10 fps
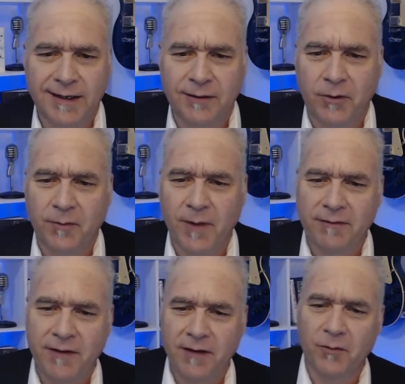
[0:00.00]
With my
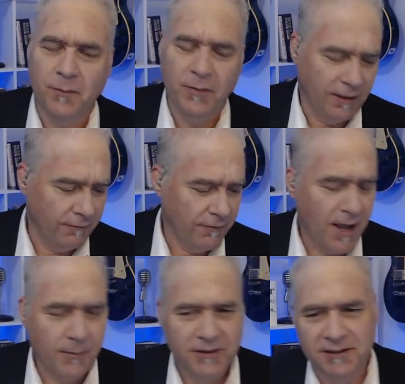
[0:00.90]
favorite being
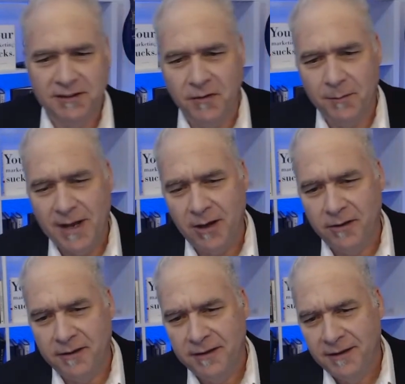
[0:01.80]
vomitous of the
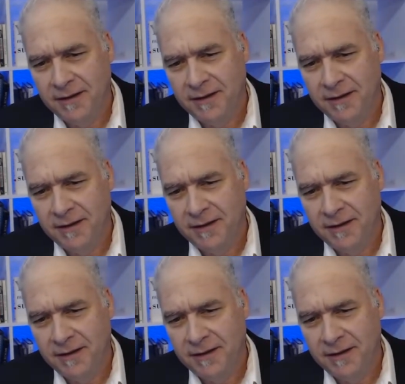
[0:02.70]
mouth.